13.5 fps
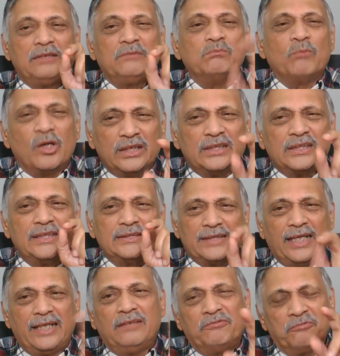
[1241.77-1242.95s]
monitors,
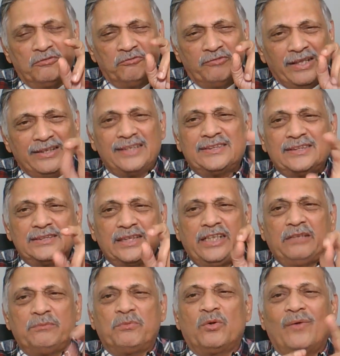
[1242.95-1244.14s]
and if when necessary
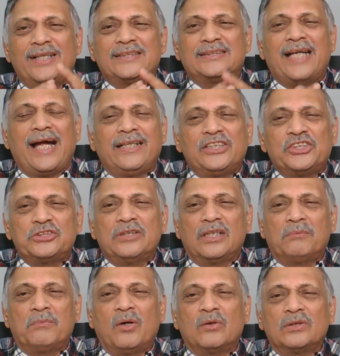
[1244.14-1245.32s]
it provides the additional
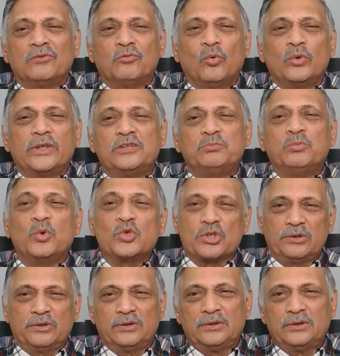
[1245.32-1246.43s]
amount of voltage boost.